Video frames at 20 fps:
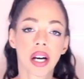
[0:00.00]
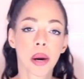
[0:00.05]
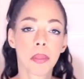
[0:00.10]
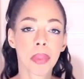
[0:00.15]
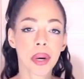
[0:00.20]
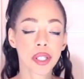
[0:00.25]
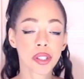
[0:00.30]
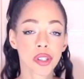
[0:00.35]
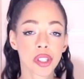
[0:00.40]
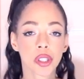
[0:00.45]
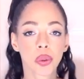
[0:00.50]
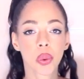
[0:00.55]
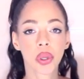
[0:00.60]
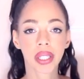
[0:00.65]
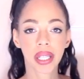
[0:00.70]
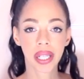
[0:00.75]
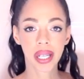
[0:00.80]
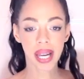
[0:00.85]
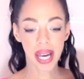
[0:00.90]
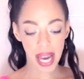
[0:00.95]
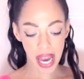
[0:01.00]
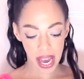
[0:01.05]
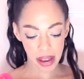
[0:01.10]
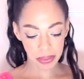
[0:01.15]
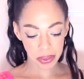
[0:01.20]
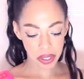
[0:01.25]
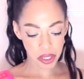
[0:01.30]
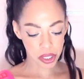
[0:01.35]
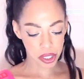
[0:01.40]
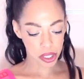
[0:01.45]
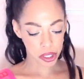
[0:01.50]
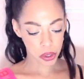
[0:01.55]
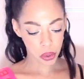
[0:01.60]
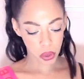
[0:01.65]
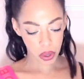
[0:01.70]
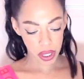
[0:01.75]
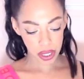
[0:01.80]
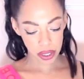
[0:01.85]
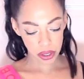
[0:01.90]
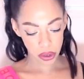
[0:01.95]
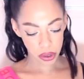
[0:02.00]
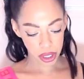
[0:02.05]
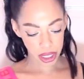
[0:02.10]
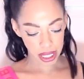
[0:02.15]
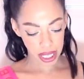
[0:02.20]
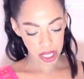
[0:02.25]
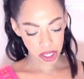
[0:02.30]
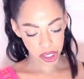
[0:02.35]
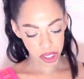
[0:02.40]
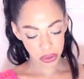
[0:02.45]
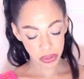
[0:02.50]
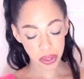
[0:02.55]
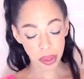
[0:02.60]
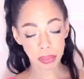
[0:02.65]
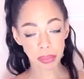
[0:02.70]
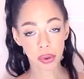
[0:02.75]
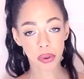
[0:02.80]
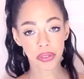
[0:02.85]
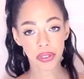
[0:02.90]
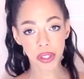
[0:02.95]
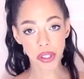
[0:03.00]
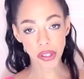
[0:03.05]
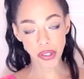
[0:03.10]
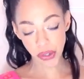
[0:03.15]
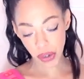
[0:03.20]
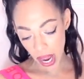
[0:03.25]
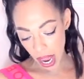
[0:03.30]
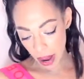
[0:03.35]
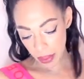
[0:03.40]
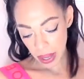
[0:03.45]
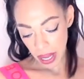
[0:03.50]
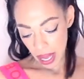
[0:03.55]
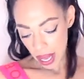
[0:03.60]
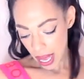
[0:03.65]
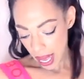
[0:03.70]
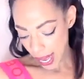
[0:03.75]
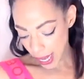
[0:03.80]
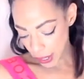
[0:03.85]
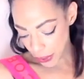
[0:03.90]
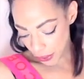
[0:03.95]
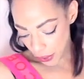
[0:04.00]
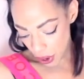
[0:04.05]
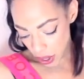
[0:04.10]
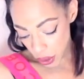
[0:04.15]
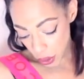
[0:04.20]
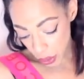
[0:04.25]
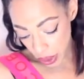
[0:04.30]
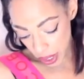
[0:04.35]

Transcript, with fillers: compared to the one that I have because the other one you can actually remove the strap. As far as